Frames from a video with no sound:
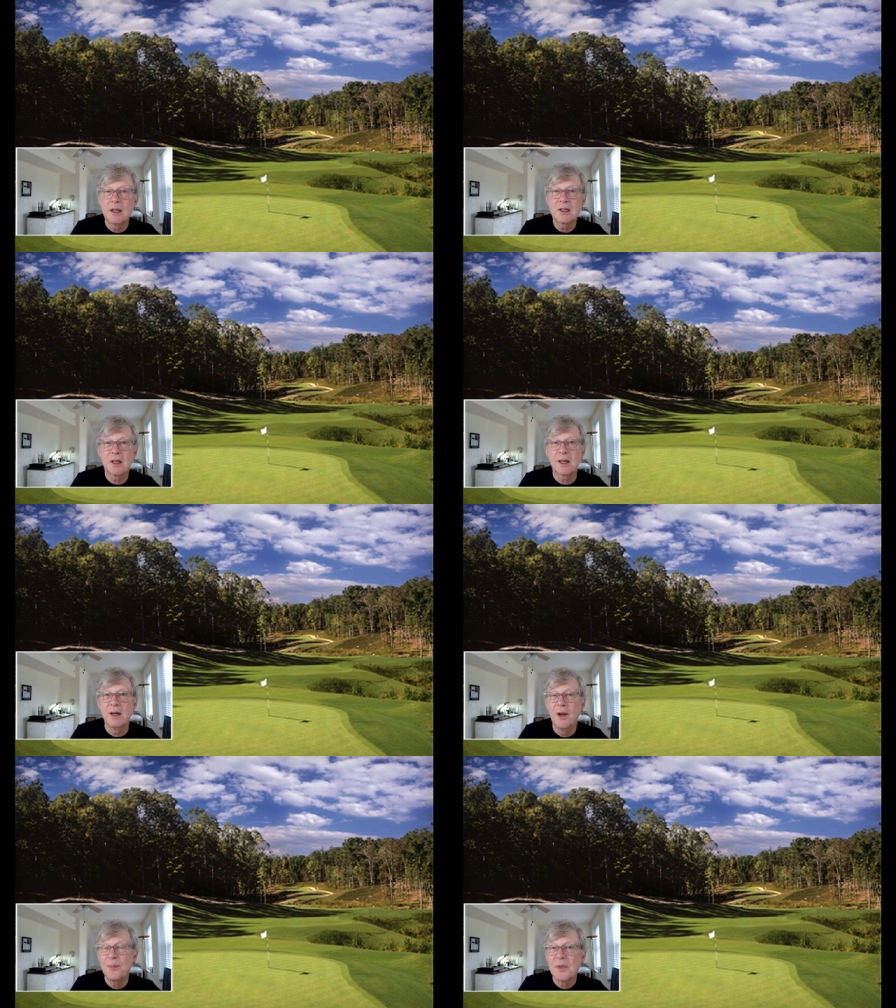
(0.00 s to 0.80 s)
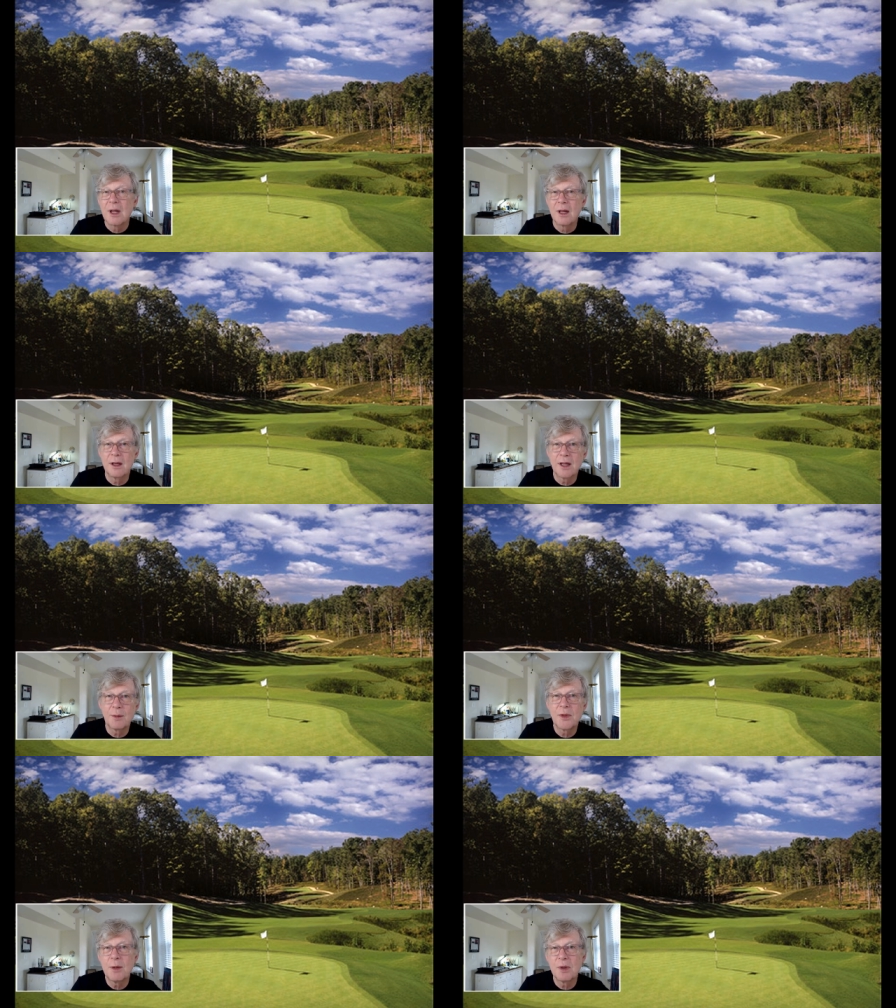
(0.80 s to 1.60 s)
it's like
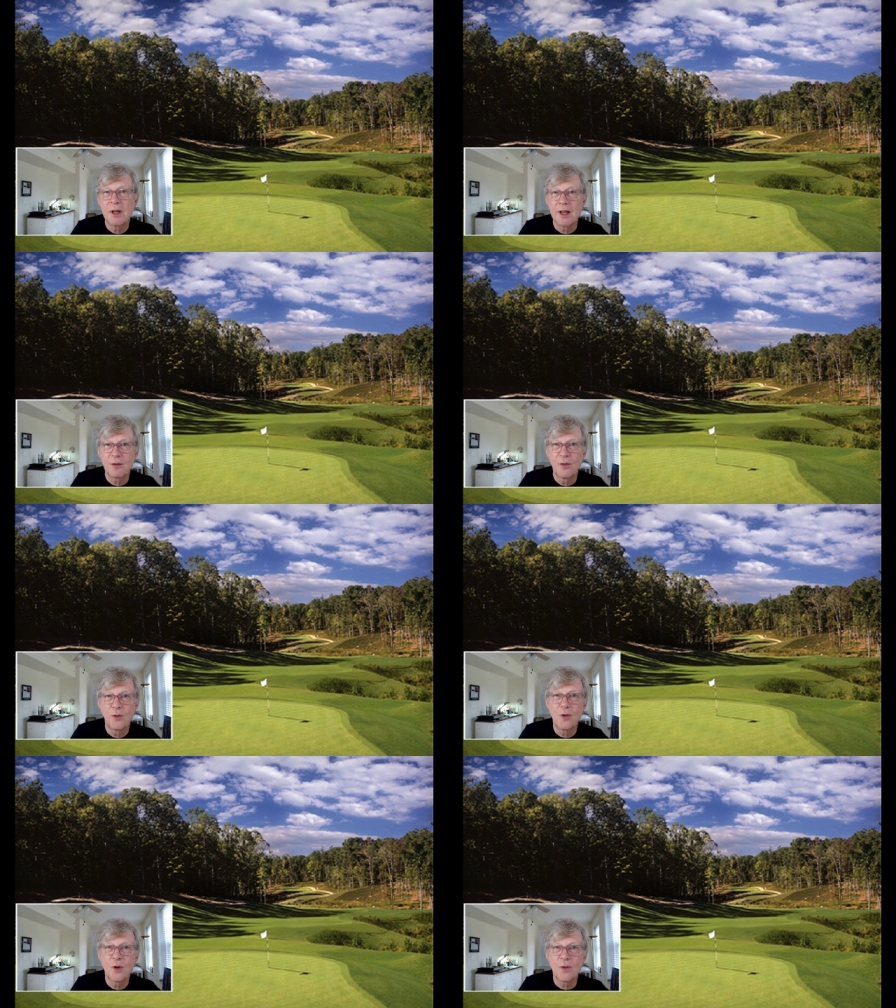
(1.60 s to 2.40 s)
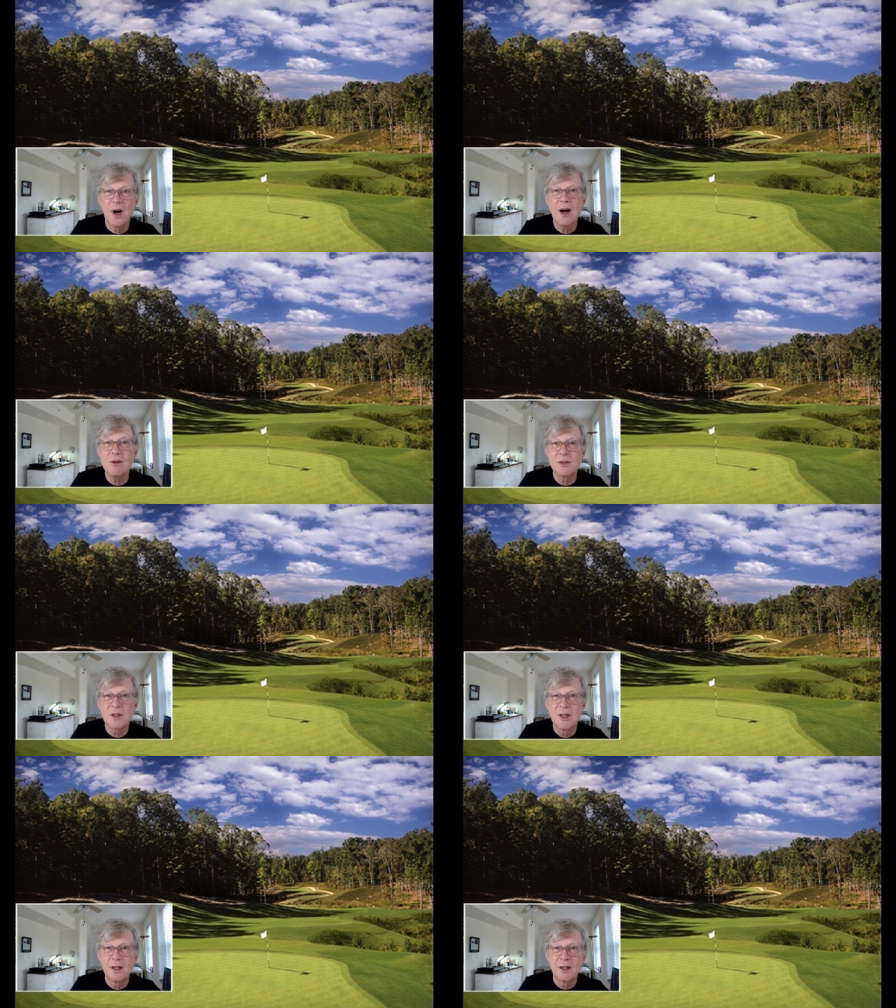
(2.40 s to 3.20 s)
they they play like four
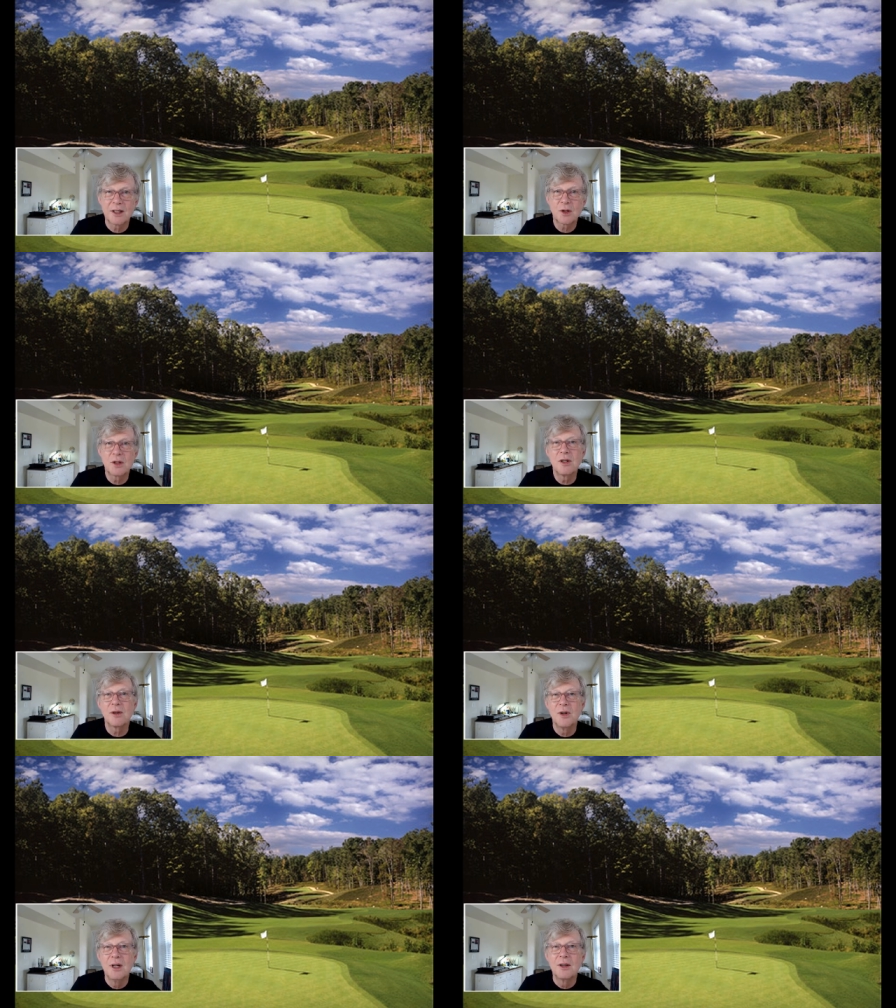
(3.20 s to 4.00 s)
rounds, like you know,